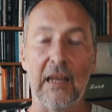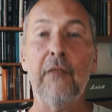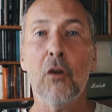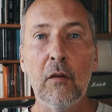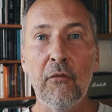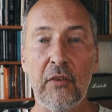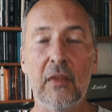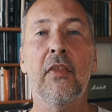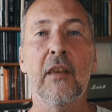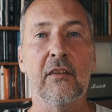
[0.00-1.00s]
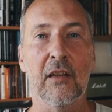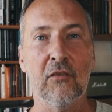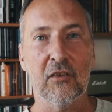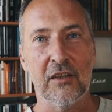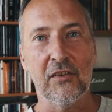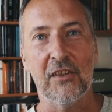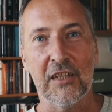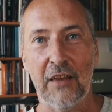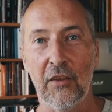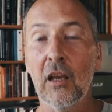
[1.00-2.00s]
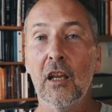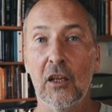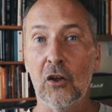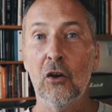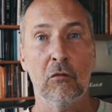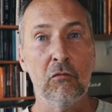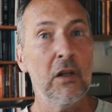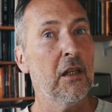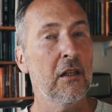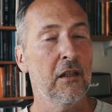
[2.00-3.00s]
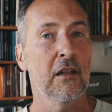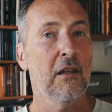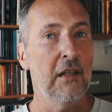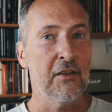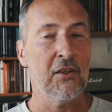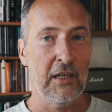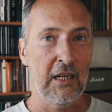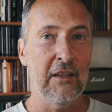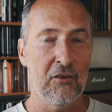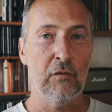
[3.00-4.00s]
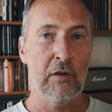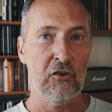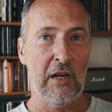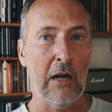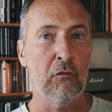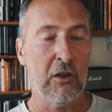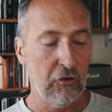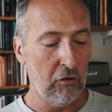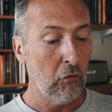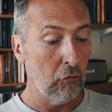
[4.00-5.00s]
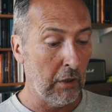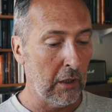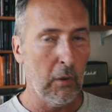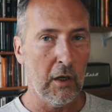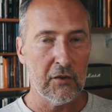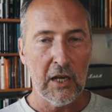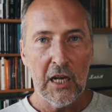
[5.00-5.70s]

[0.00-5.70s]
If you can fit the things that I've just listed together, you've got a really good insight into Russia, how Russia really works.